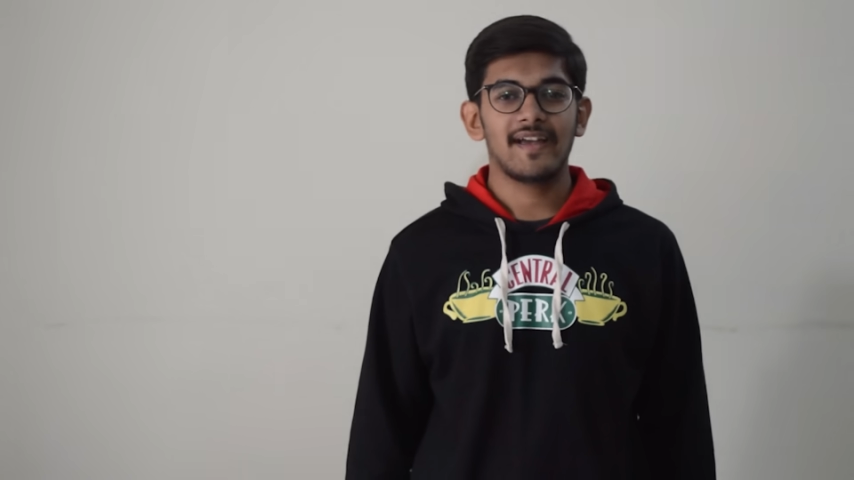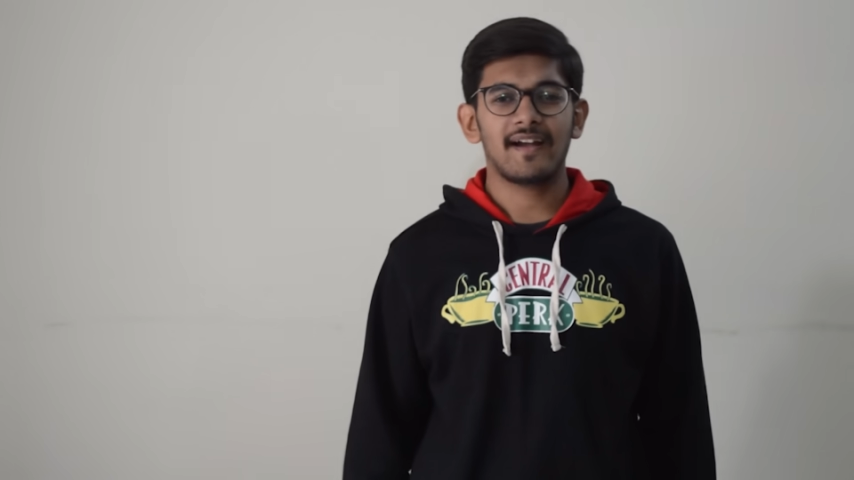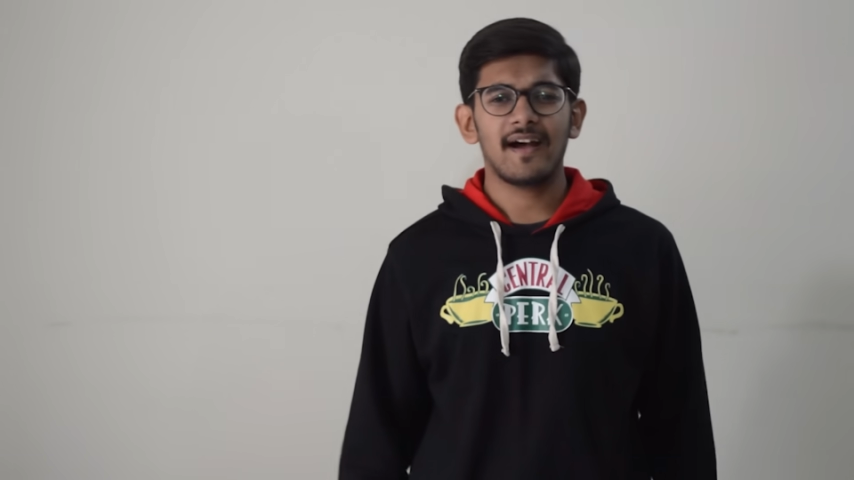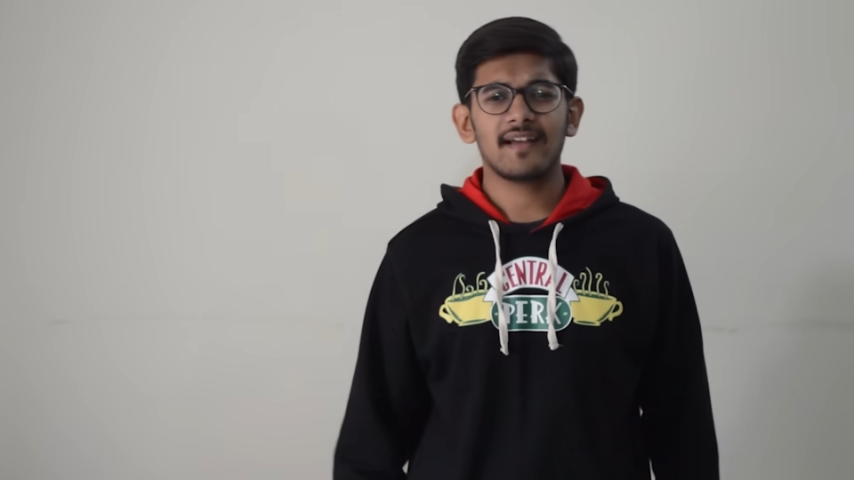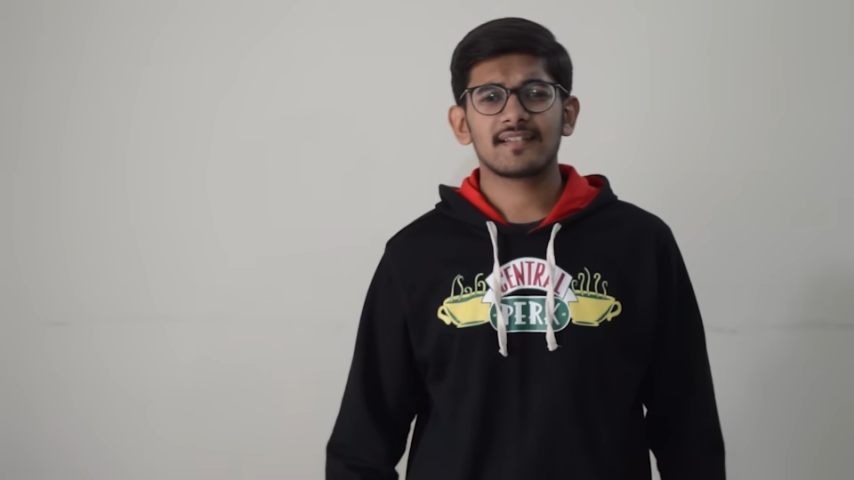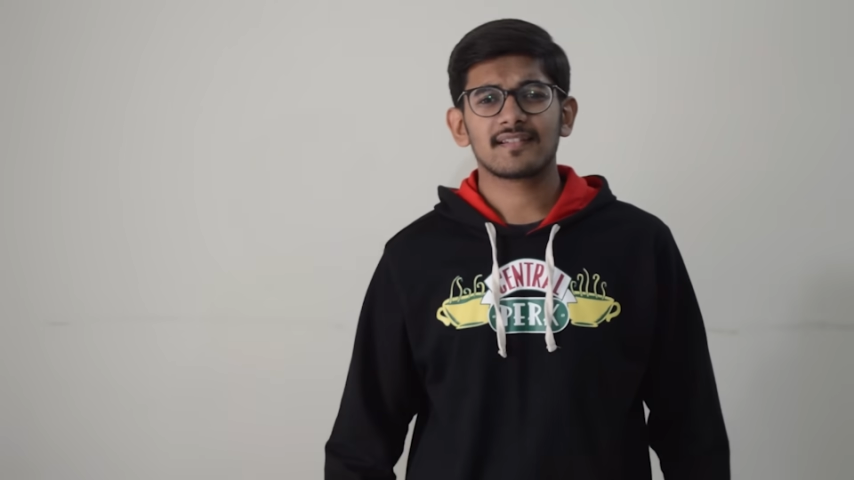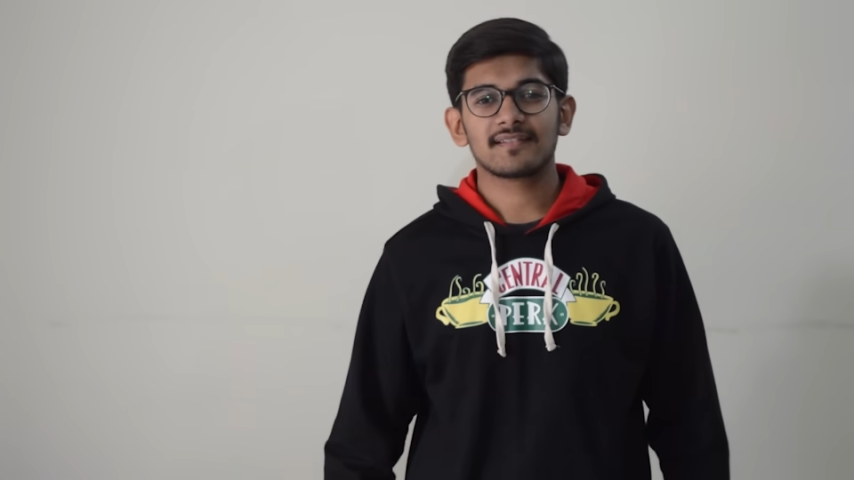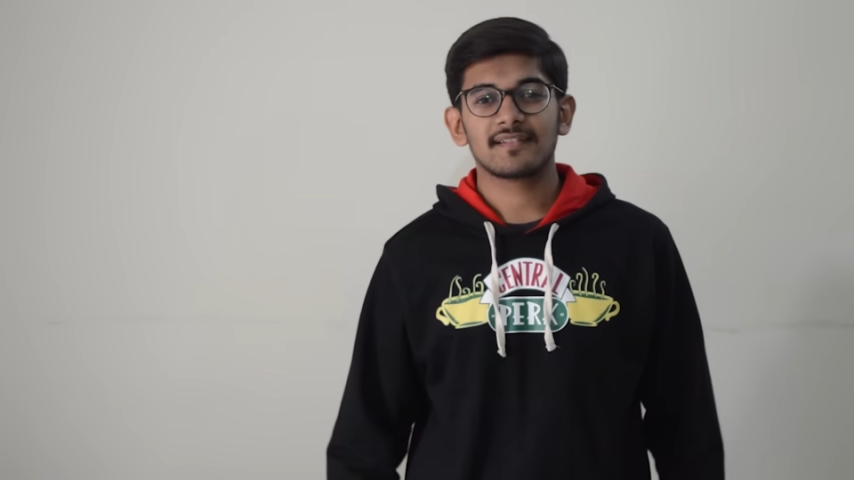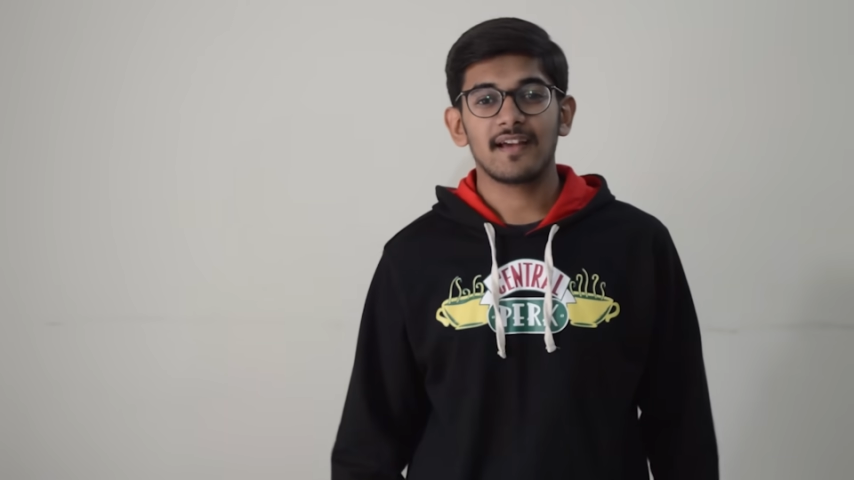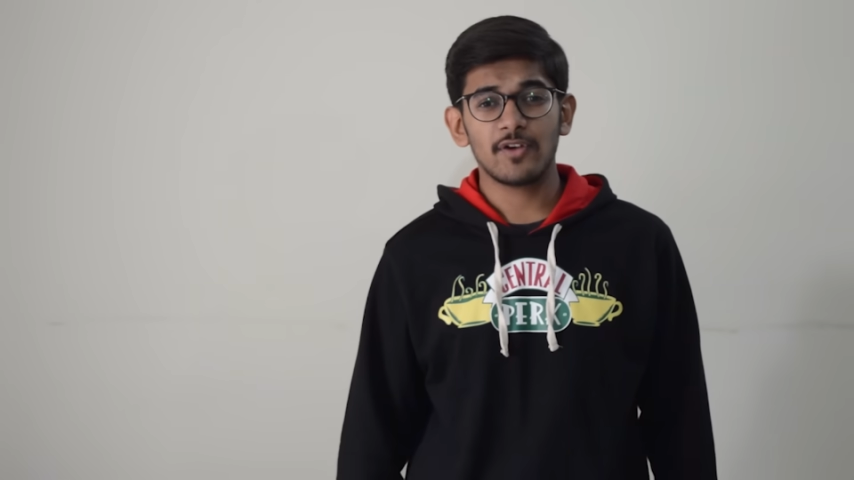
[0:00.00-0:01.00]
Hey
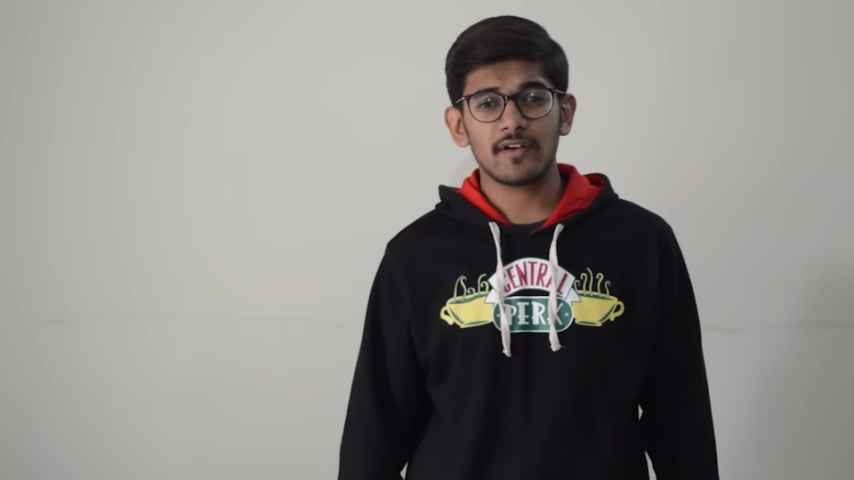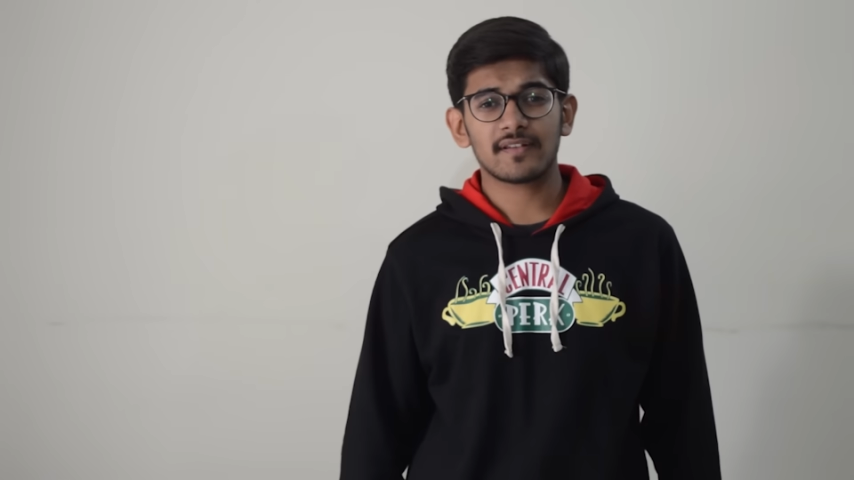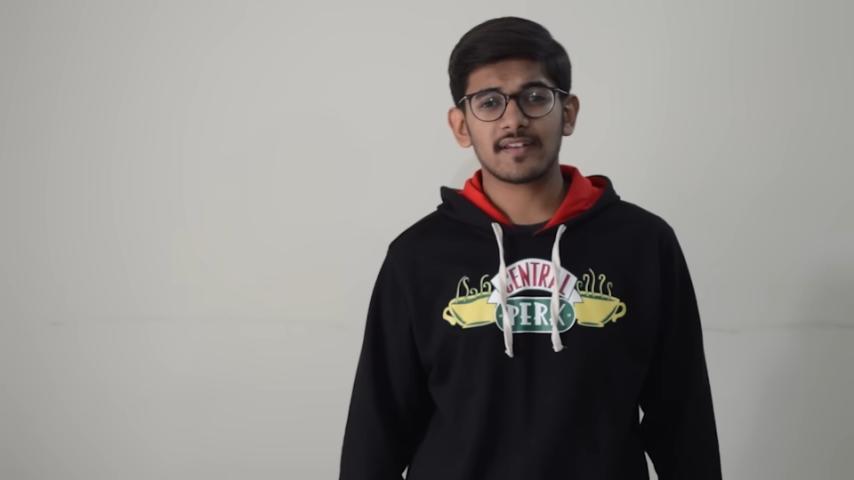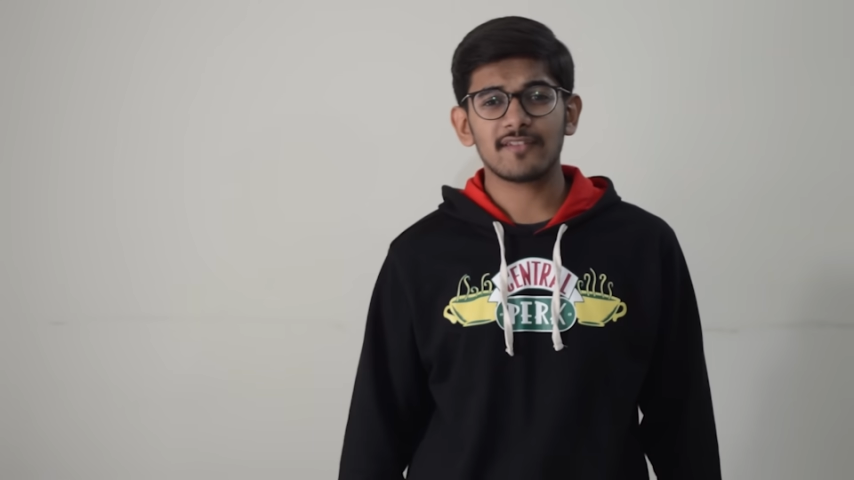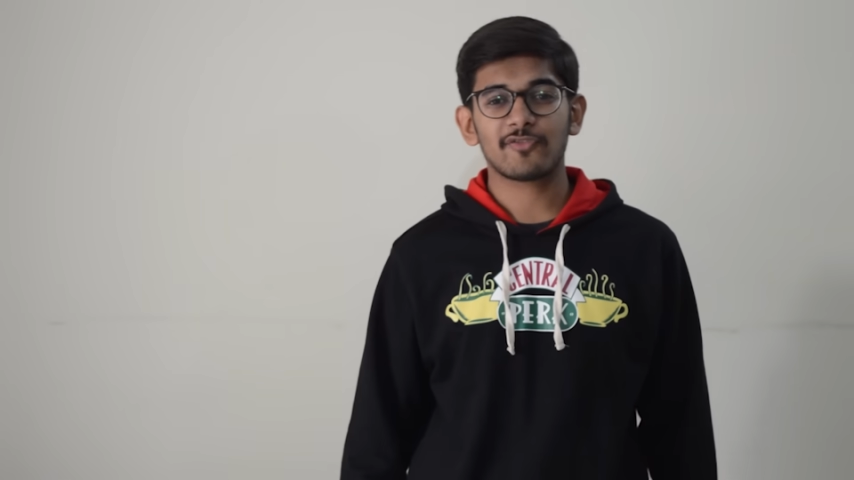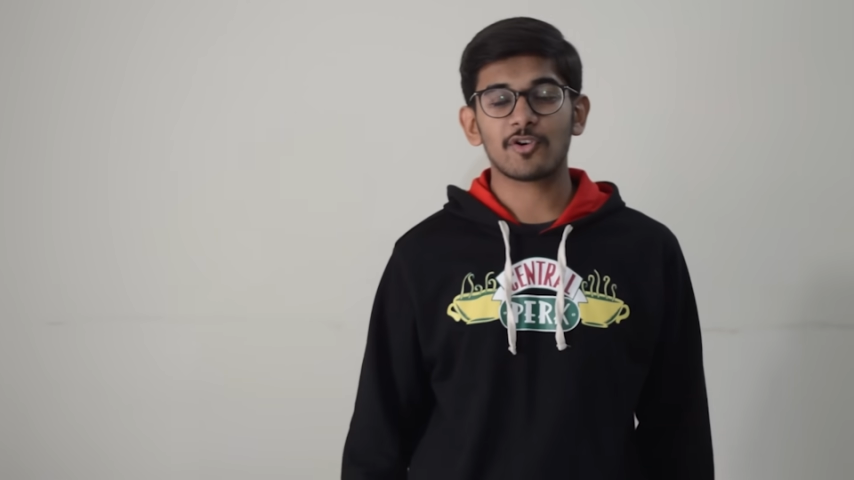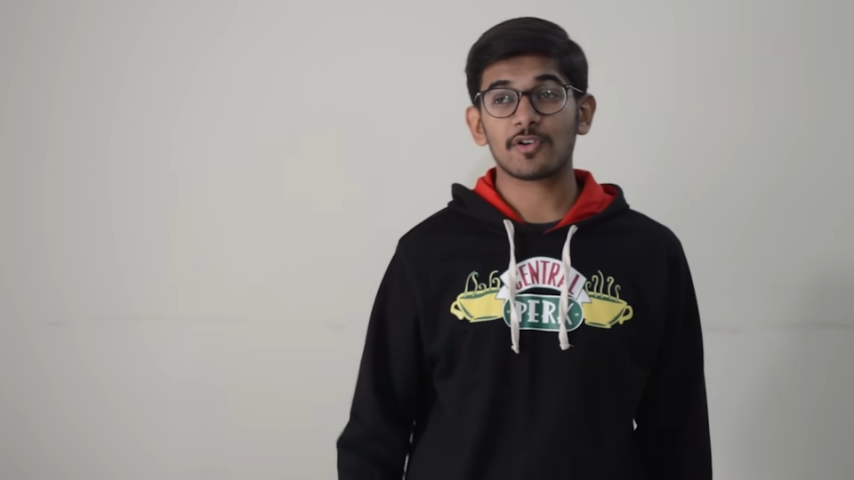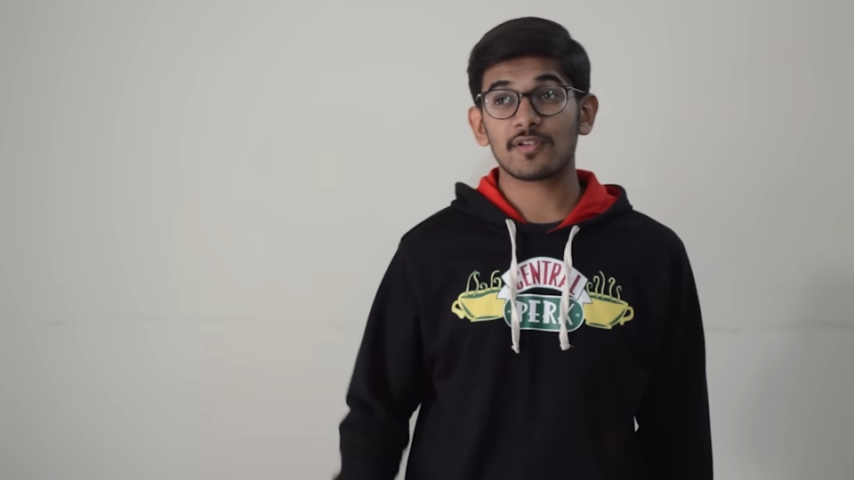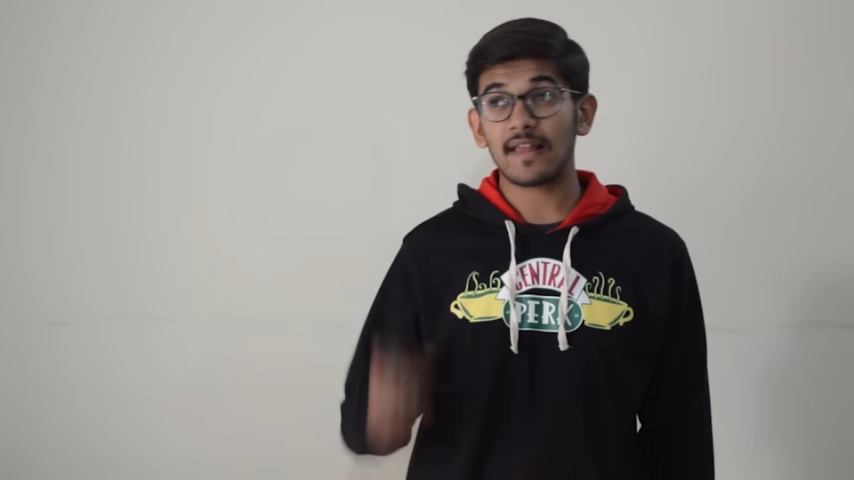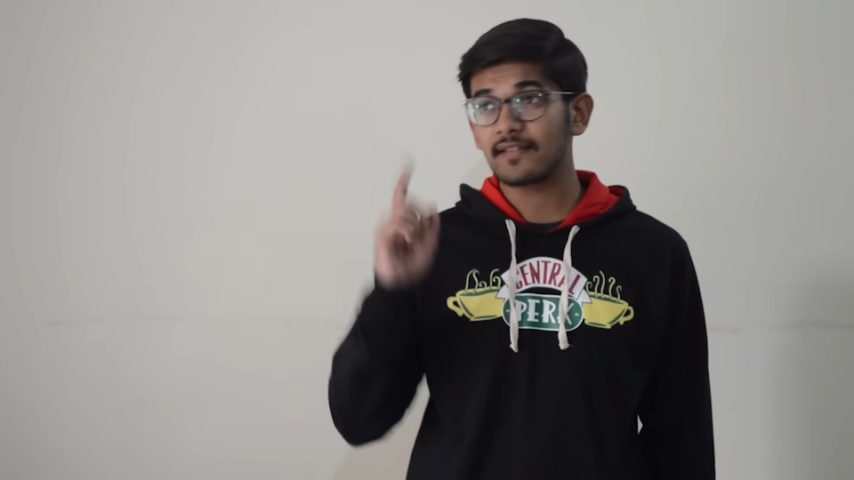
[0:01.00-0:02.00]
guys, have you ever seen photos